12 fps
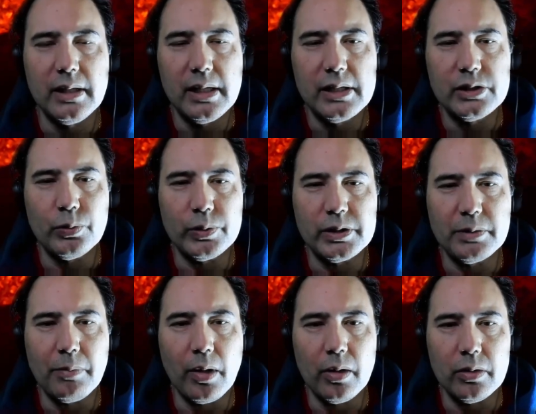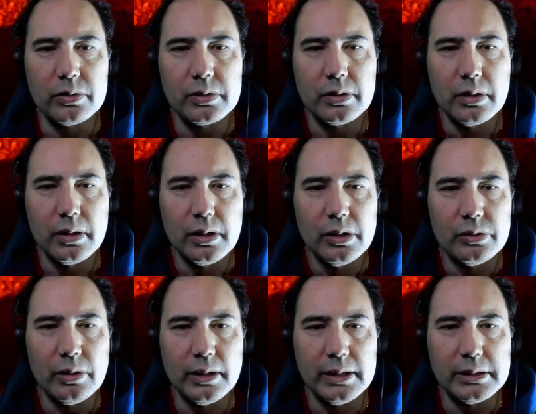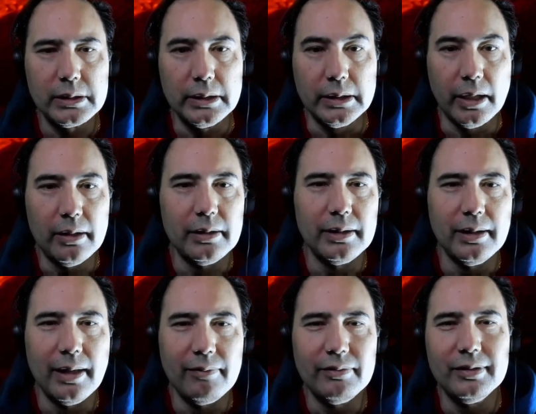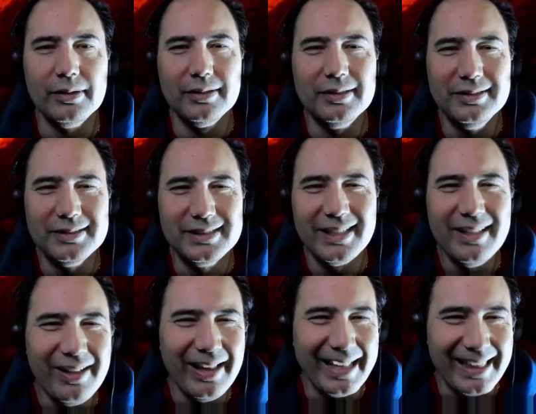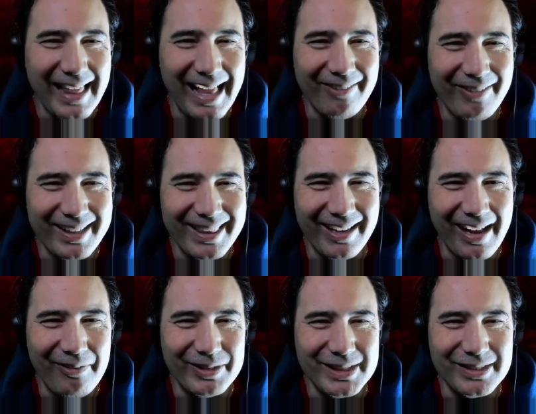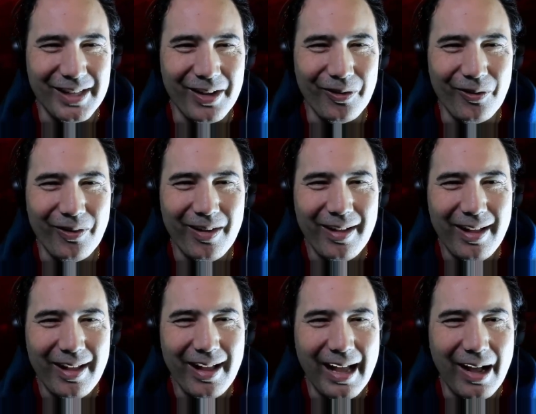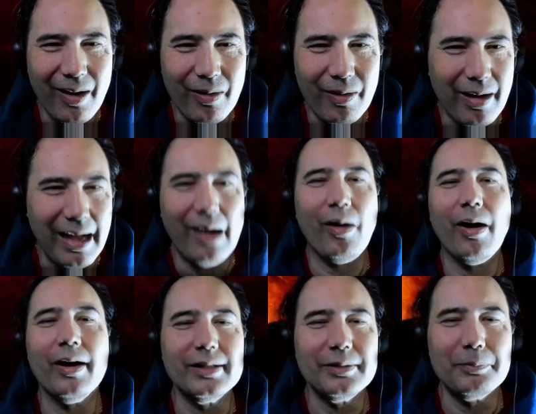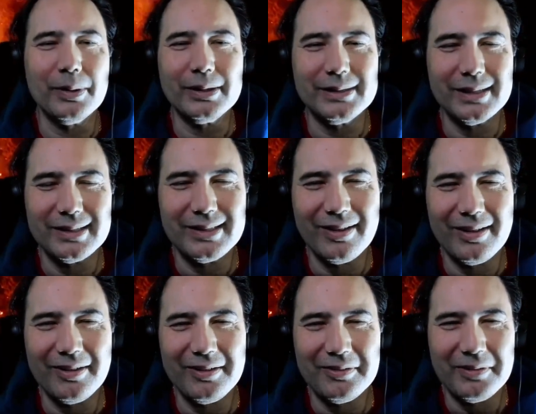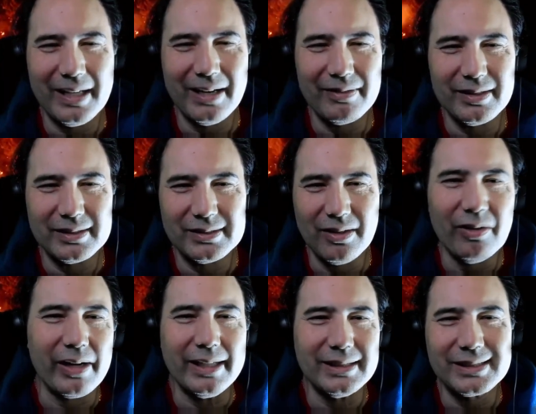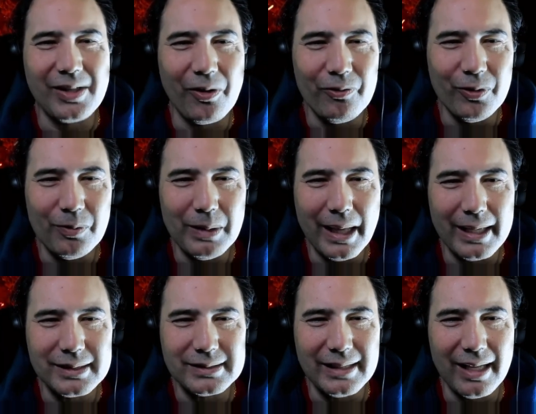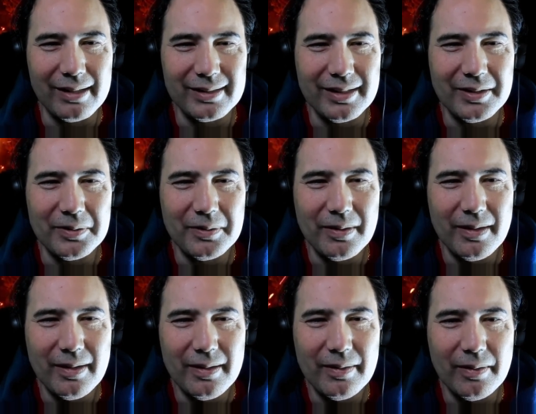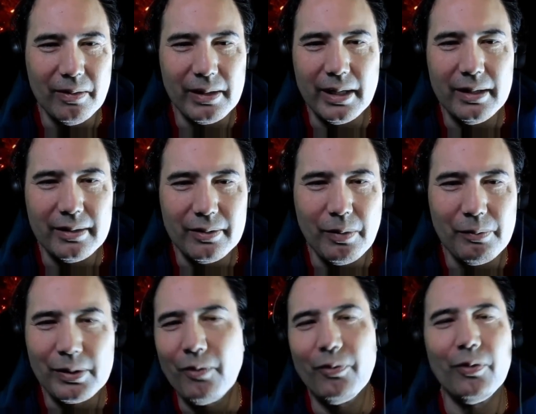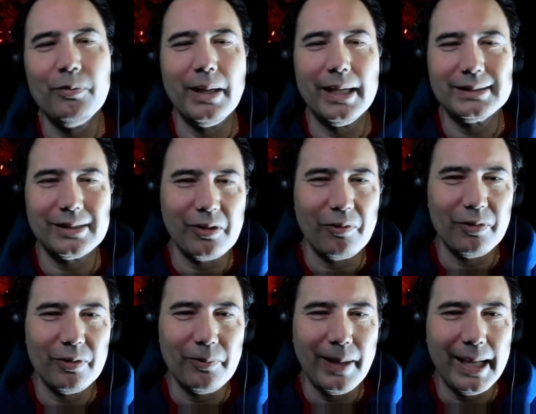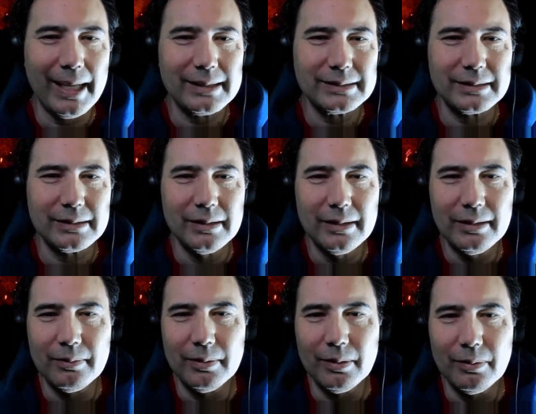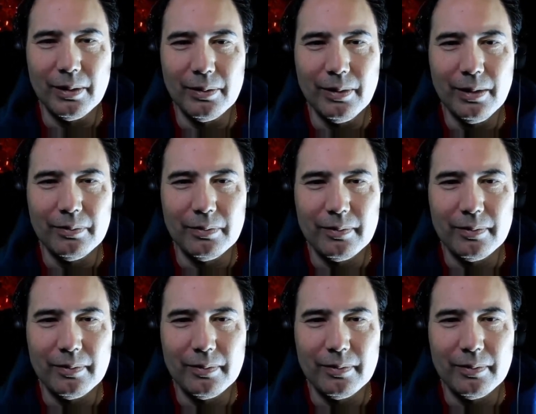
switching balls. So at least in the early levels, like that right there, how would you know how hard to push it or whatever? So okay, just go full blast now. Okay, when we go full blast, I go full blast. Whoa.